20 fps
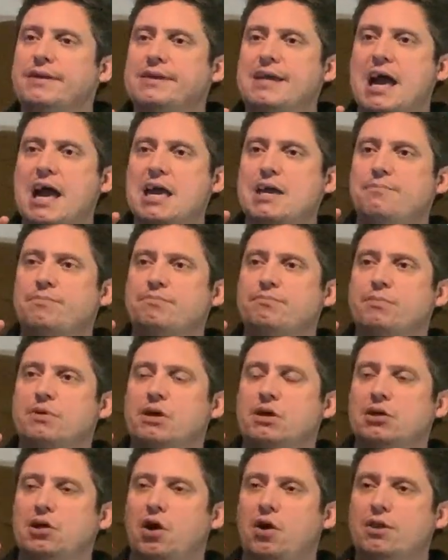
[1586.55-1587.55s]
game,
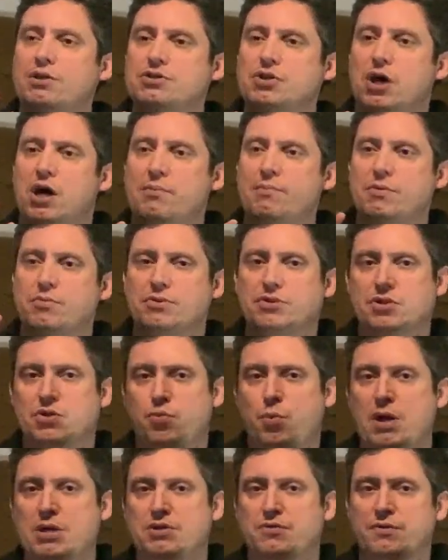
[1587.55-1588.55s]
a lot of the time it would
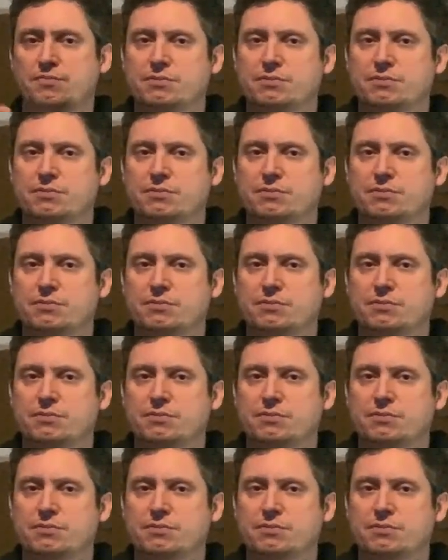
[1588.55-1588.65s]
switch from